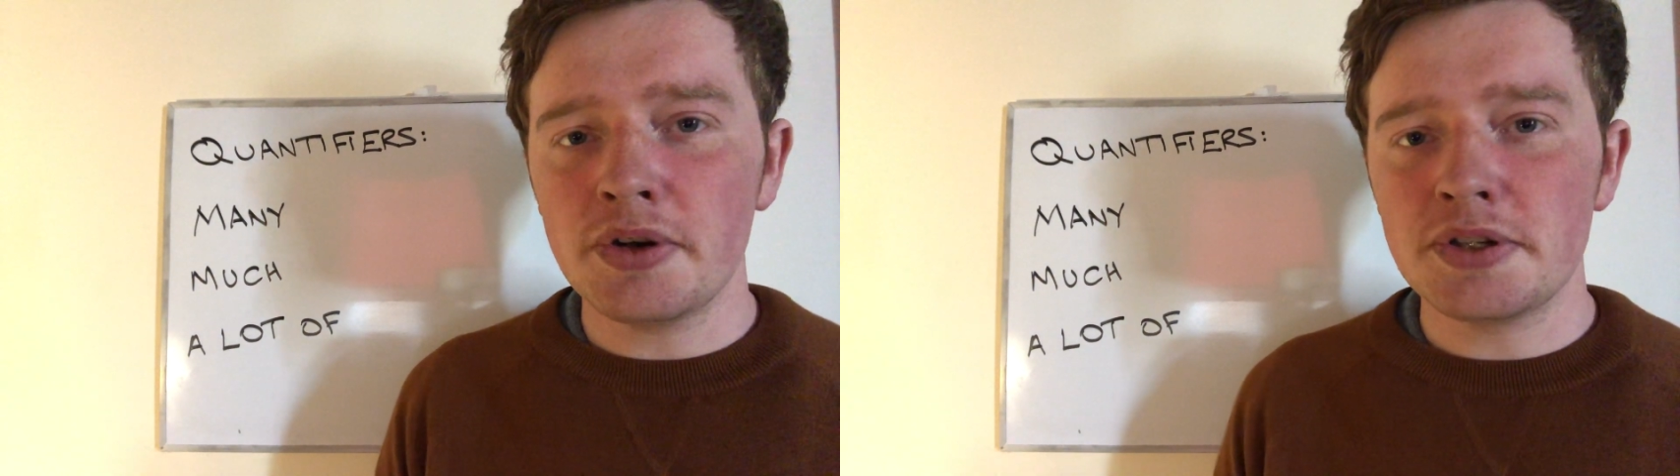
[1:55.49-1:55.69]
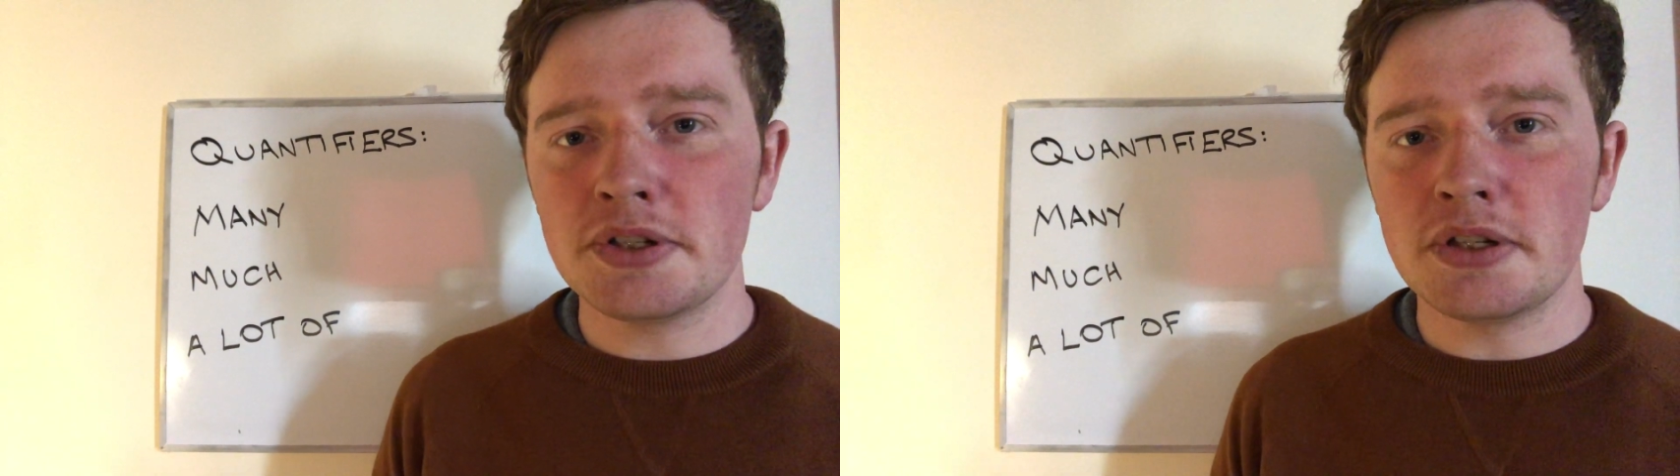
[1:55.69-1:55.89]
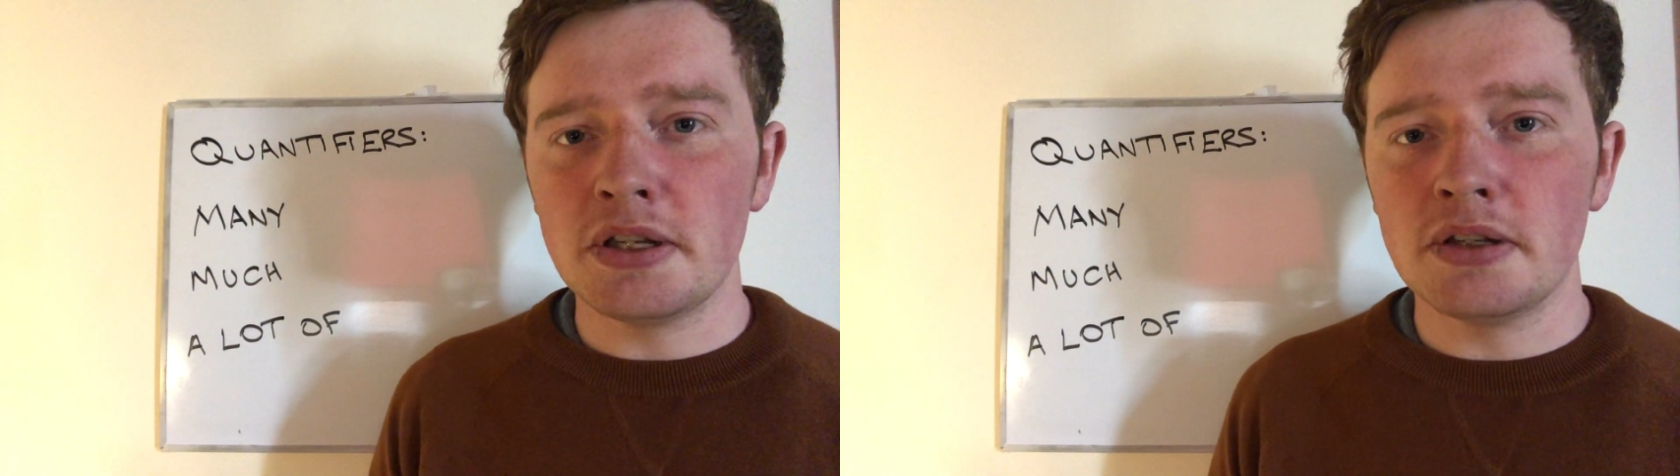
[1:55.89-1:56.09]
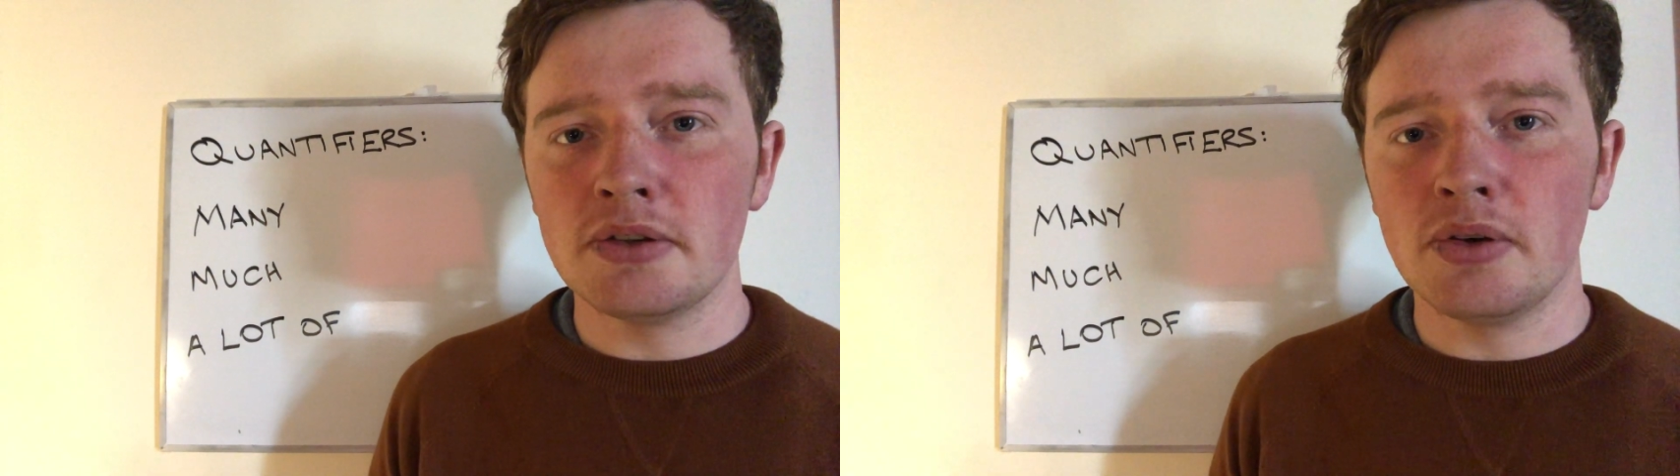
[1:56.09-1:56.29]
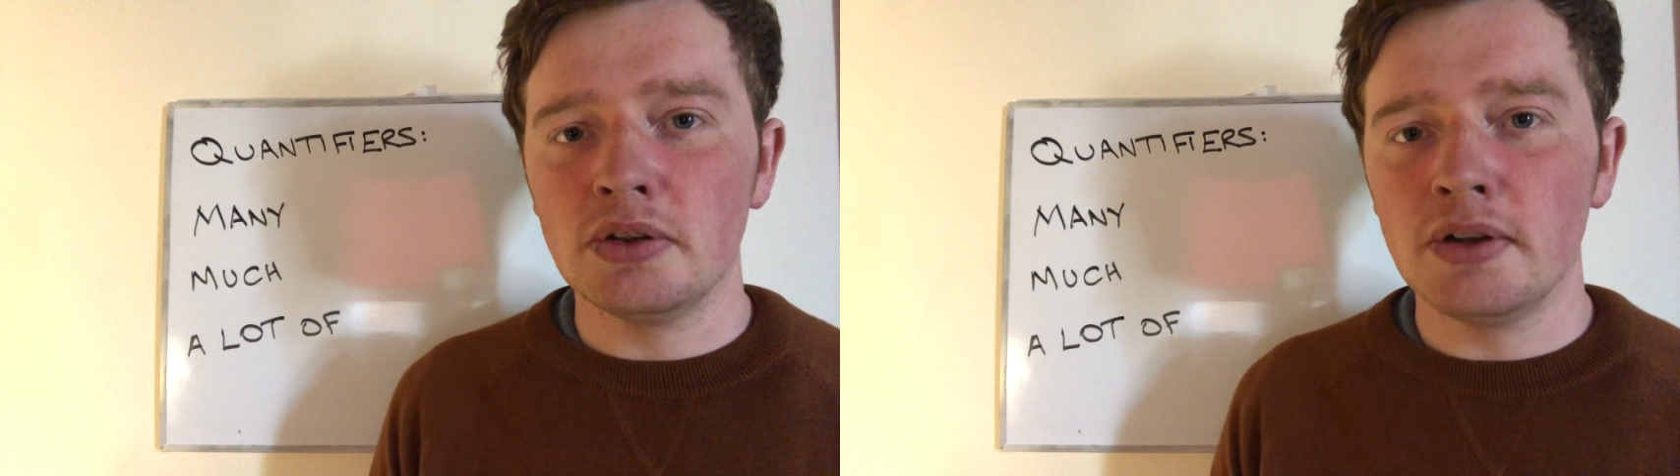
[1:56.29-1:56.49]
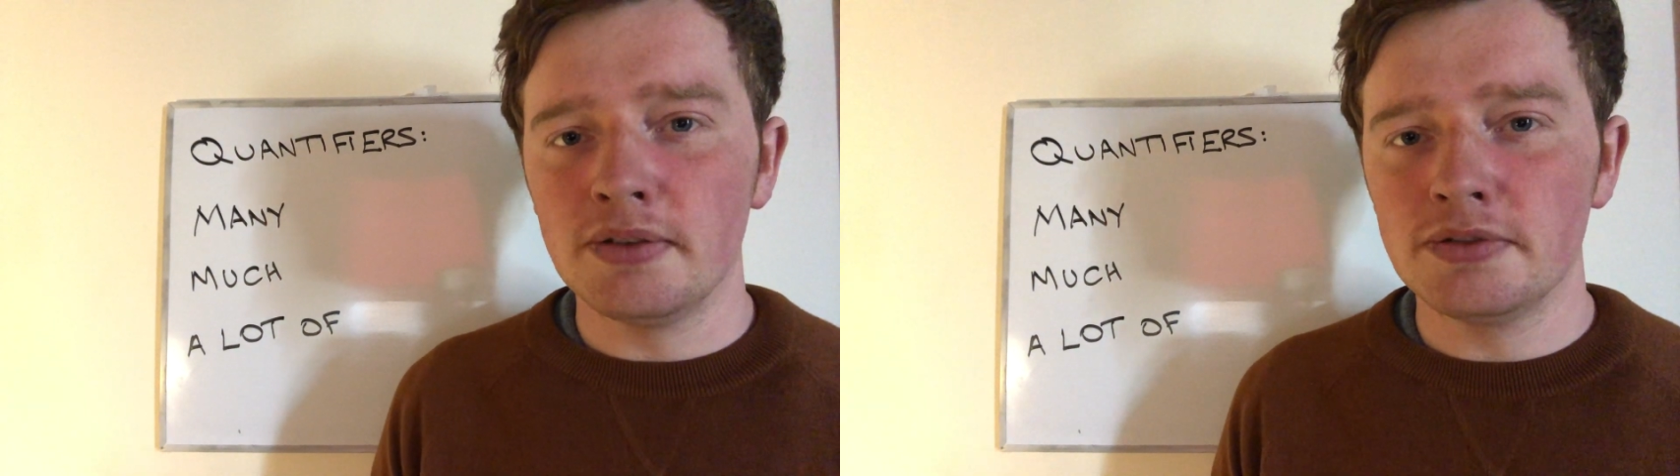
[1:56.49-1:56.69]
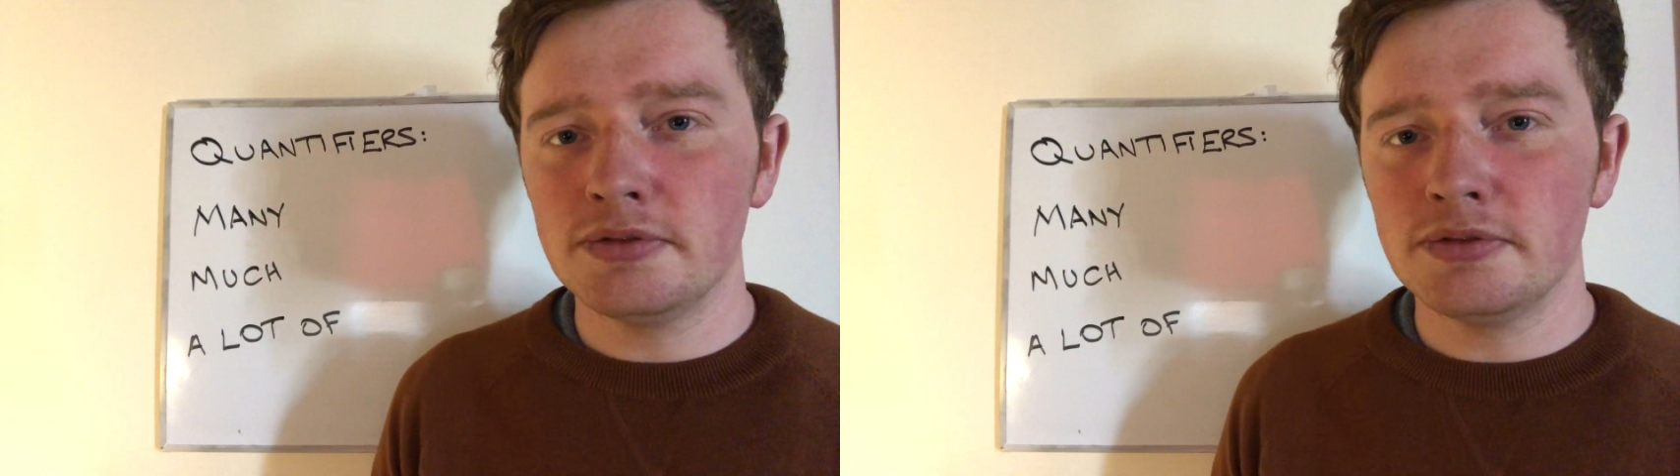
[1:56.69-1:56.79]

honesty or love.